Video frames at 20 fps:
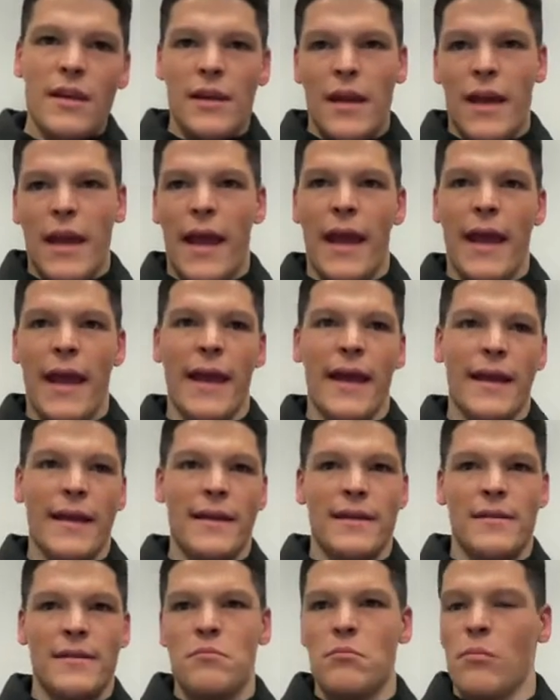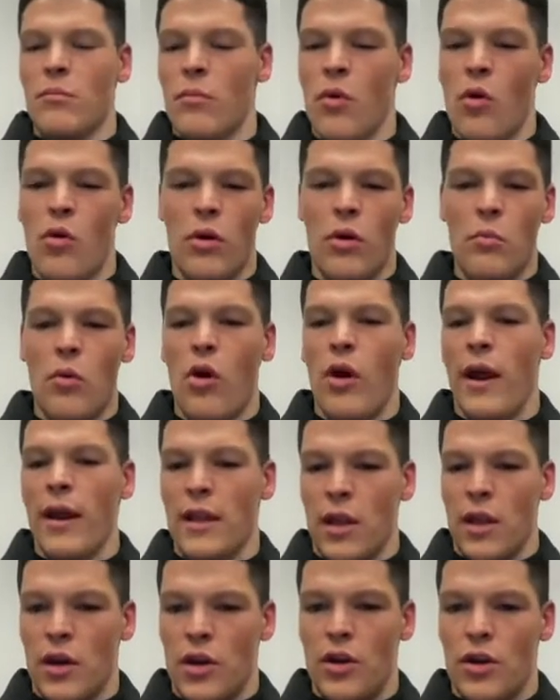and more I
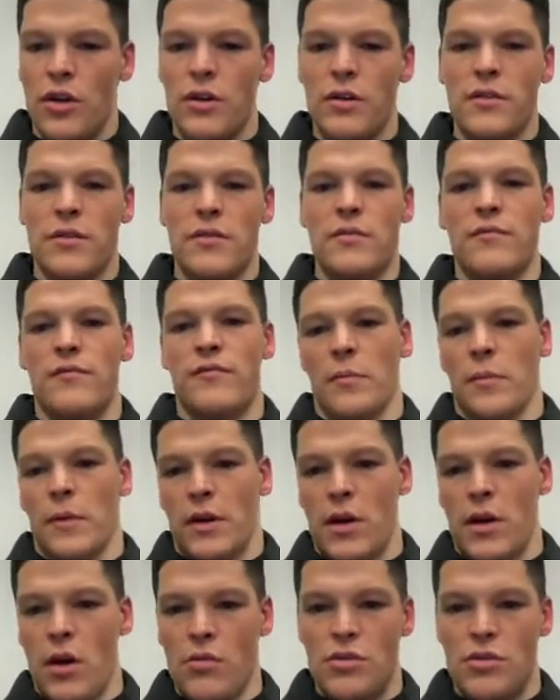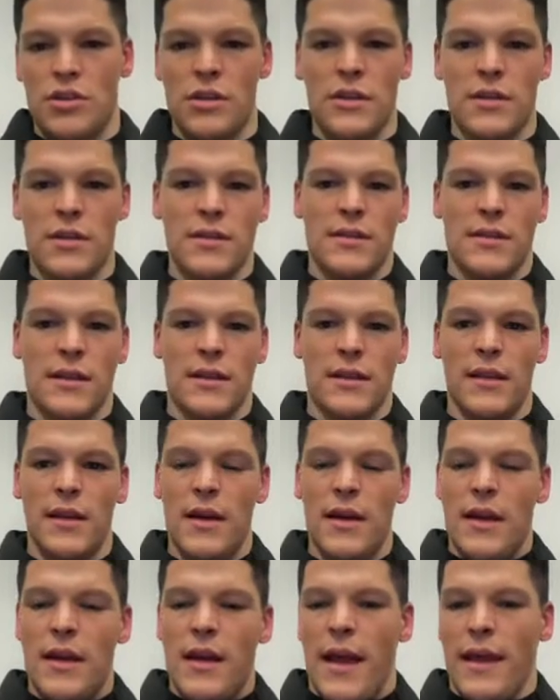learned from the coaches and
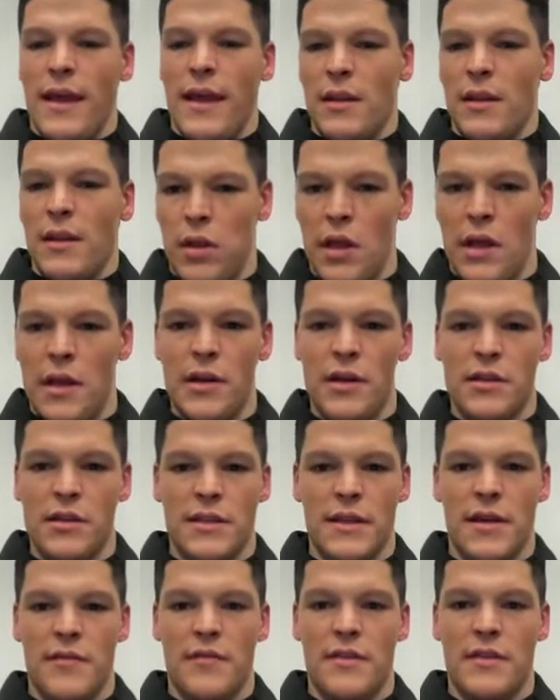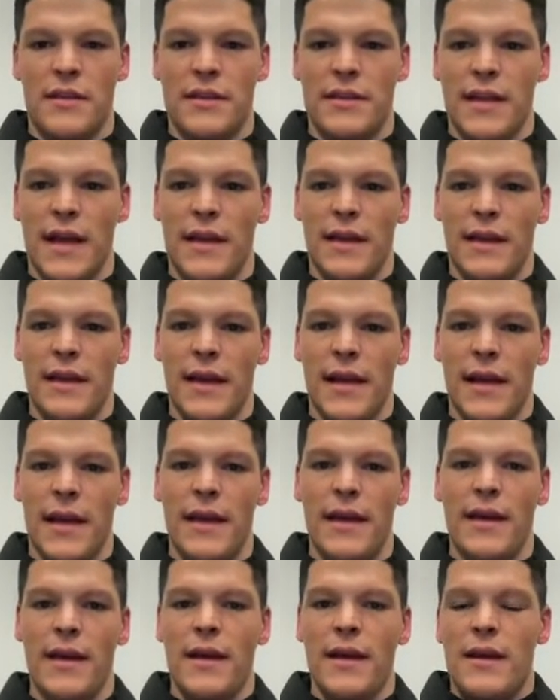the players and everything day to
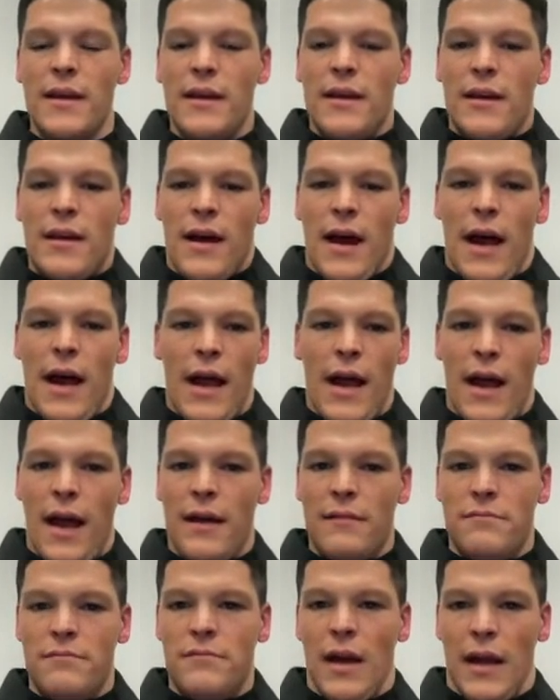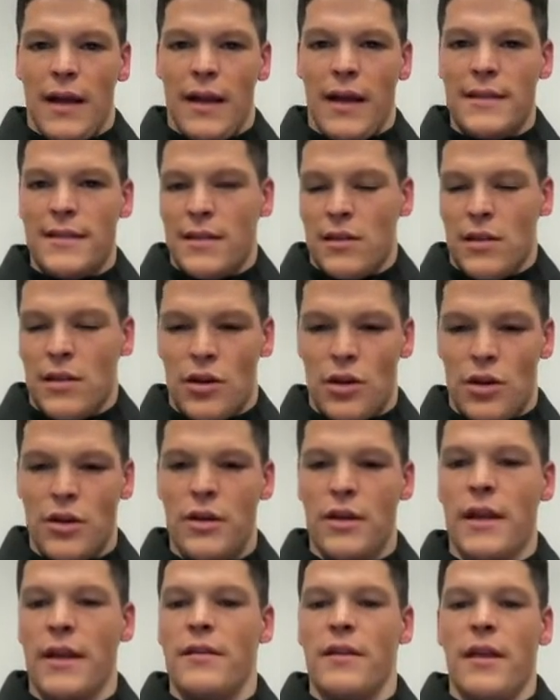day. I got to
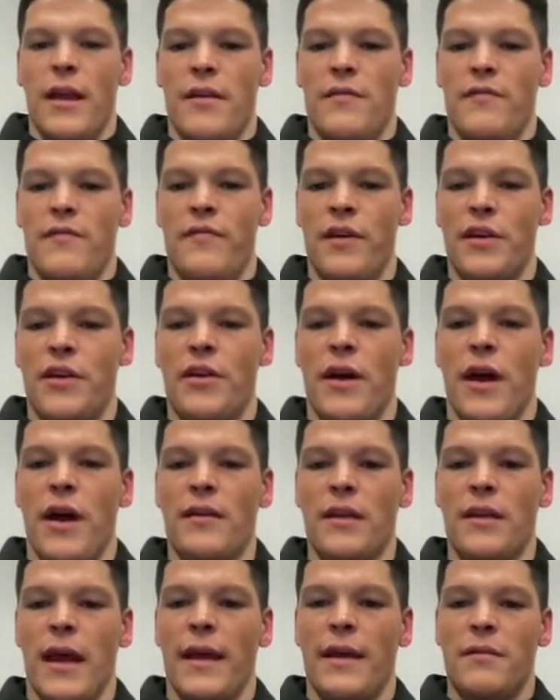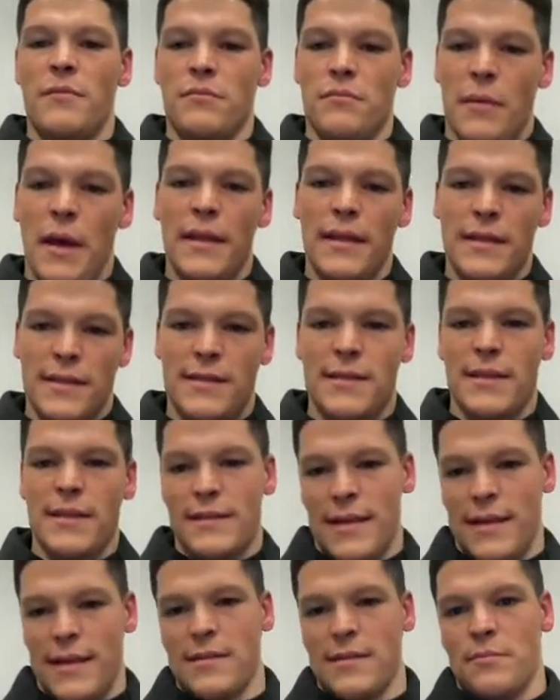learn and figure out like, man, this is gonna
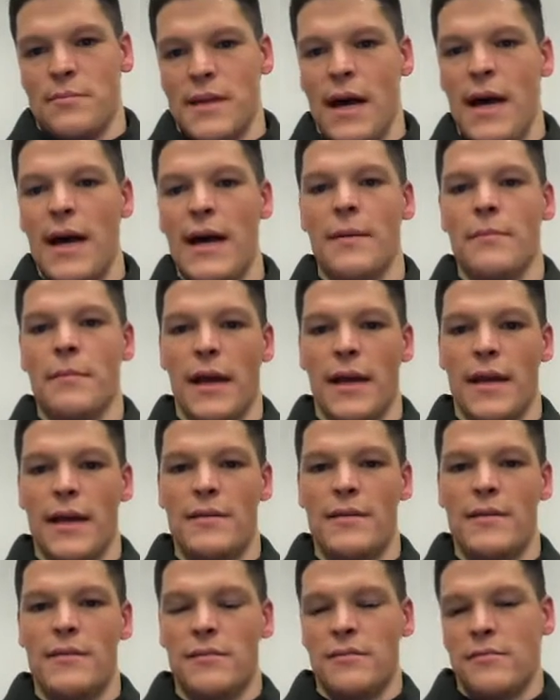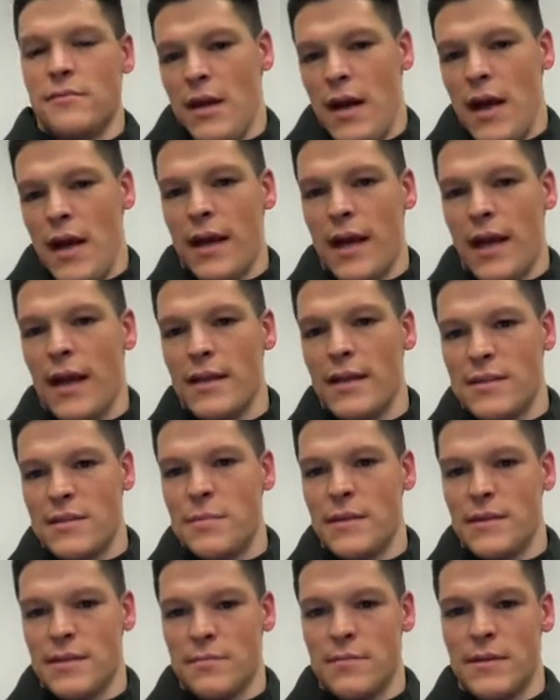take some time. Like I got to
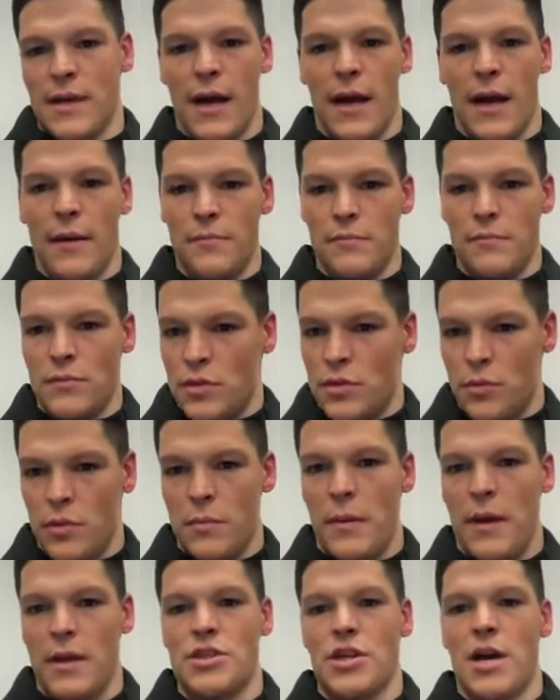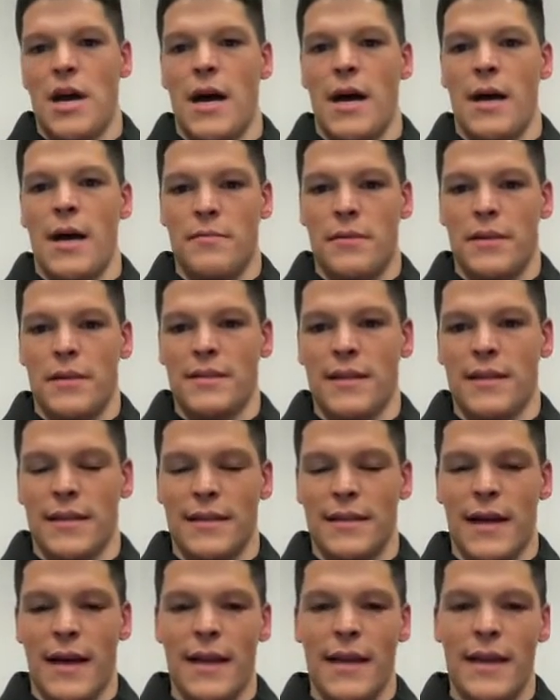spend some time doing my job, things
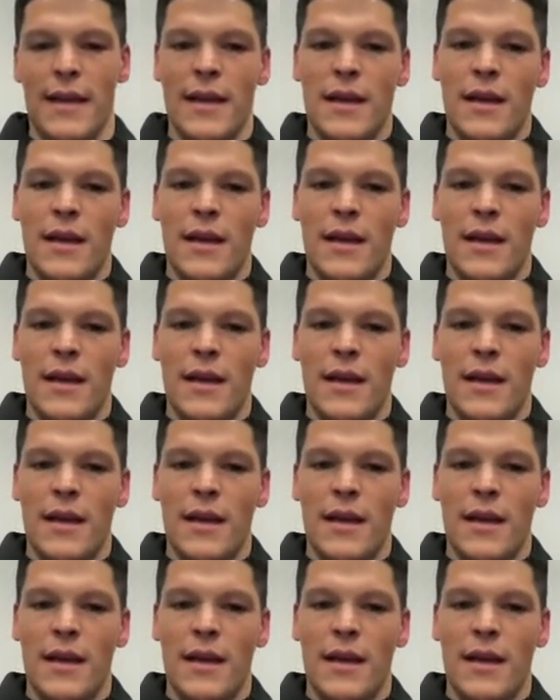like that.